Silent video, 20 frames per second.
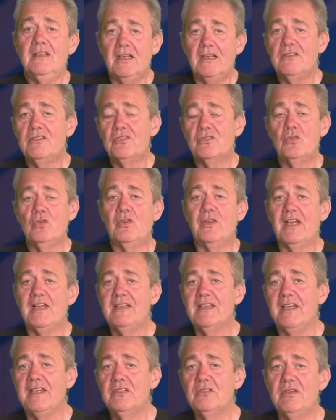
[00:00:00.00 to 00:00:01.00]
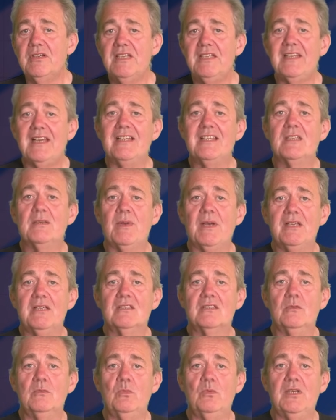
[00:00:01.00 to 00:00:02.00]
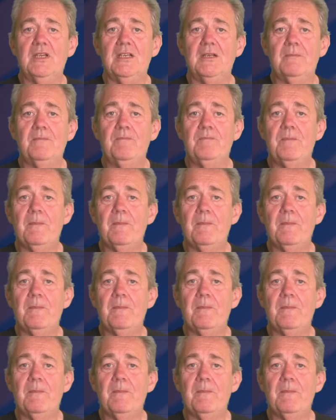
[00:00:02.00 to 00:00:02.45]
and store that data in a database somewhere.